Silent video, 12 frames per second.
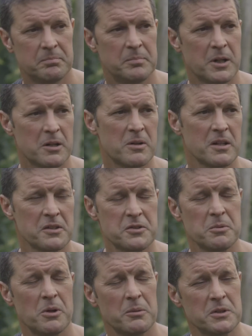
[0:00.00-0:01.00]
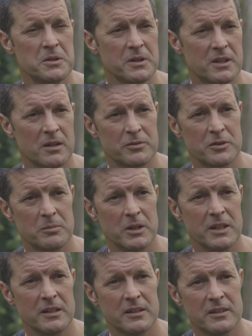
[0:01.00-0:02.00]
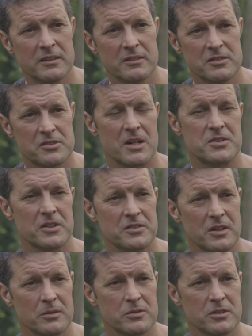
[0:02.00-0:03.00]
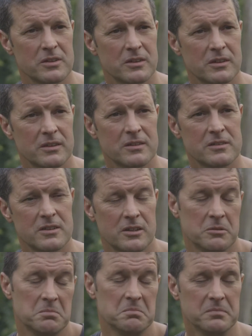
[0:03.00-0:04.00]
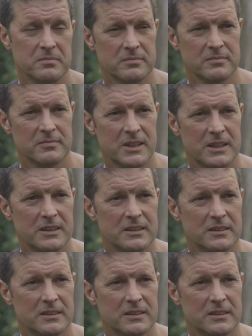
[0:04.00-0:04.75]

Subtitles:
but I'd rather do what we're doing comfortably than stretch ourselves. So, yeah.